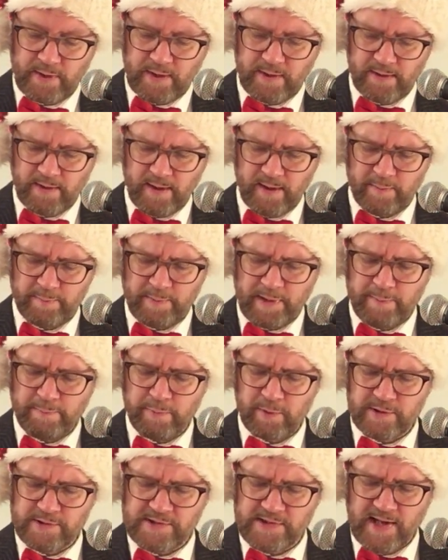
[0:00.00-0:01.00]
And
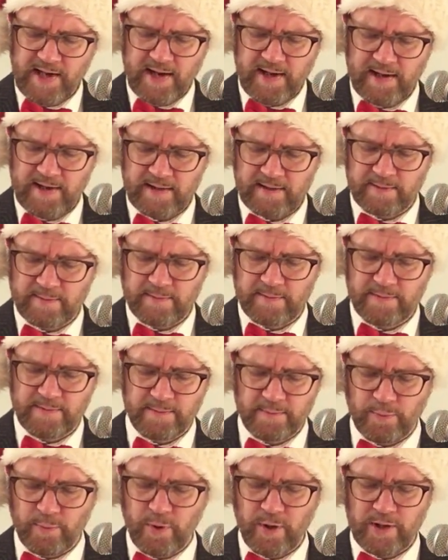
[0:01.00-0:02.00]
people say it
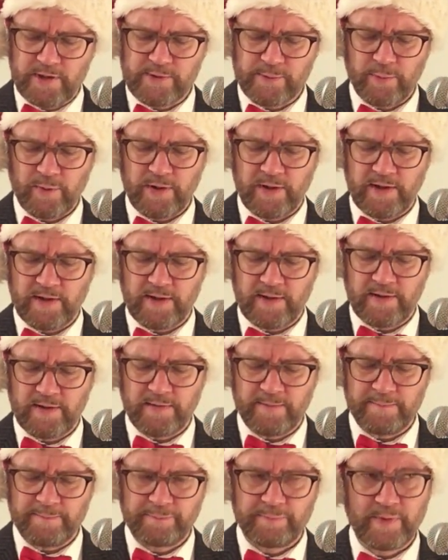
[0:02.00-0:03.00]
works with
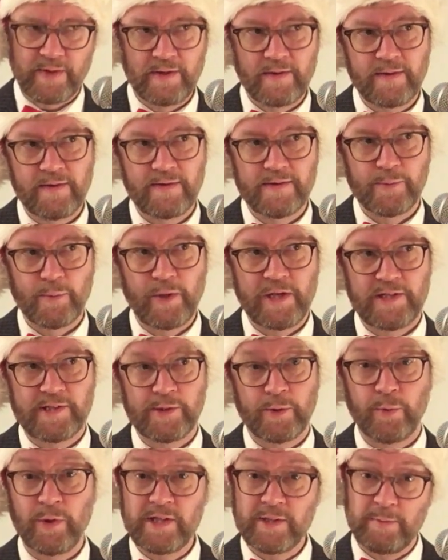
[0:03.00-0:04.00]
the Swedish
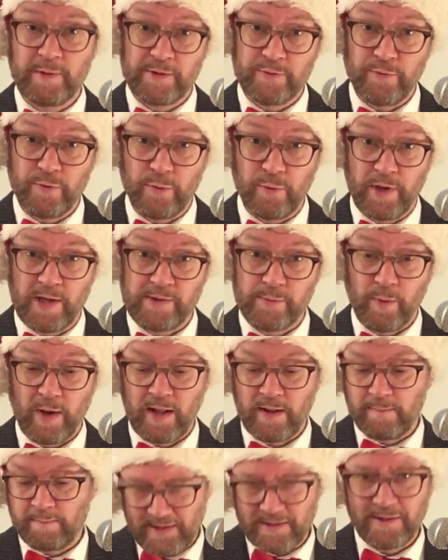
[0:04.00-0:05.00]
Christmas food as
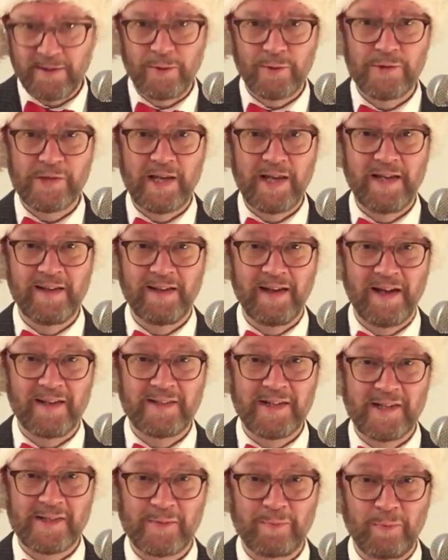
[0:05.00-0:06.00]
well. Did you see? I
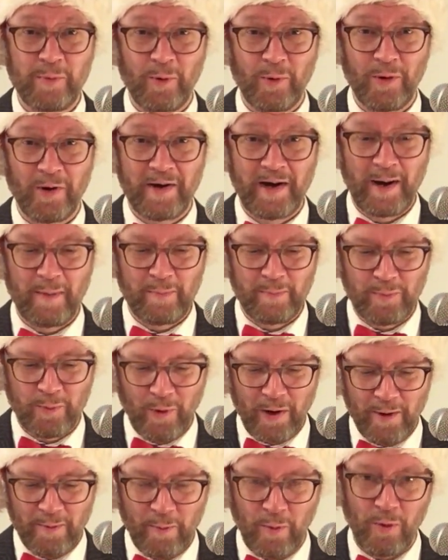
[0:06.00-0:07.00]
just poured up
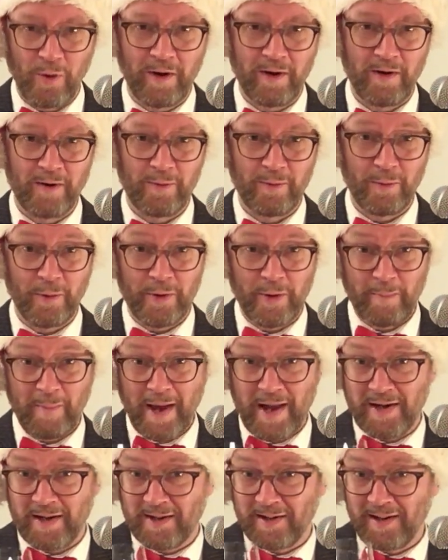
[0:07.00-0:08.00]
one more
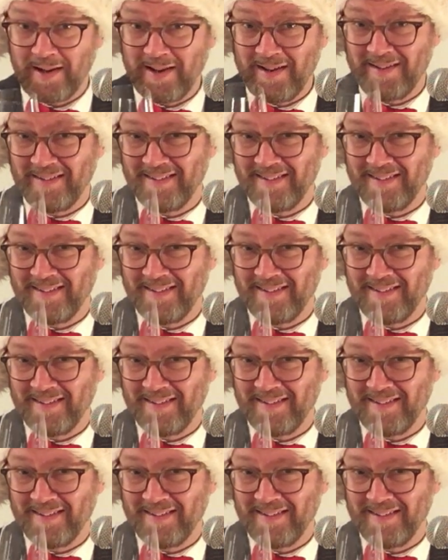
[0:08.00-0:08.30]
automatically.